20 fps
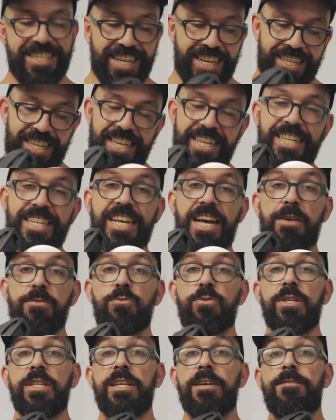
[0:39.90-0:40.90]
is that it comes
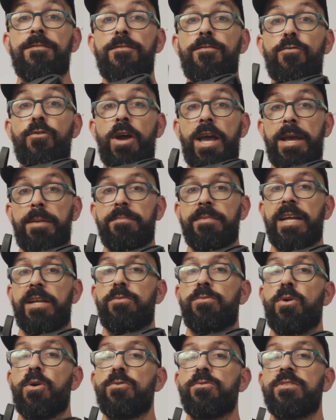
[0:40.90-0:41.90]
with a frame that
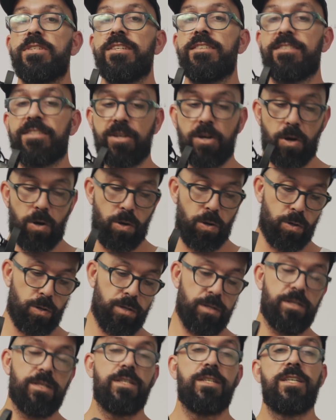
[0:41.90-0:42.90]
Roces
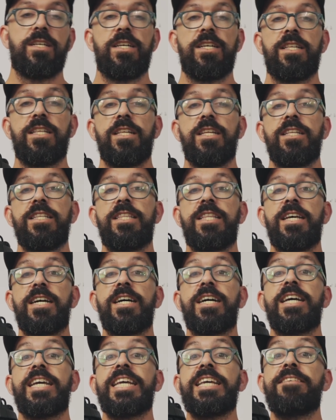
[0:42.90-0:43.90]
call
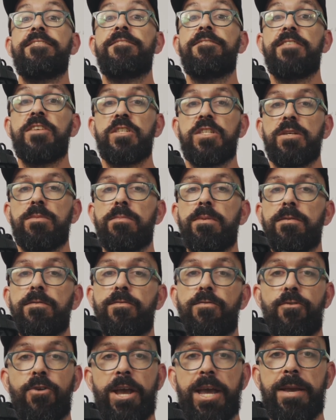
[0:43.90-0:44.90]
the invisible
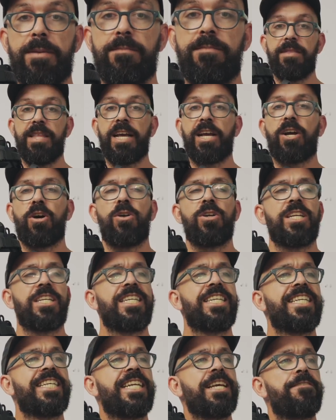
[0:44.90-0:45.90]
frame. They call it
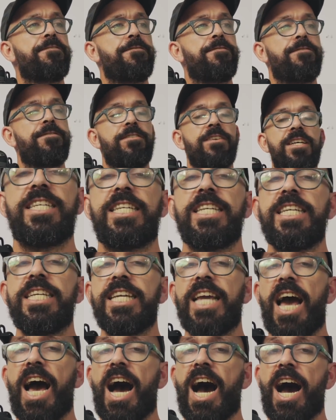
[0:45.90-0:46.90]
TIF.
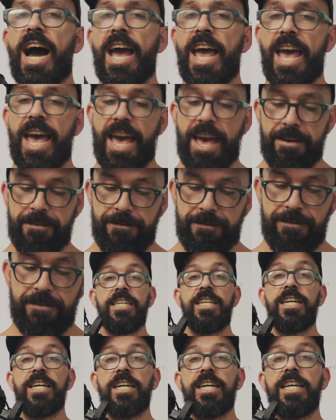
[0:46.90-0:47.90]
T-I-F,
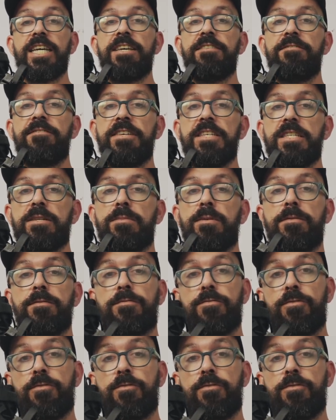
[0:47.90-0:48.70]
the invisible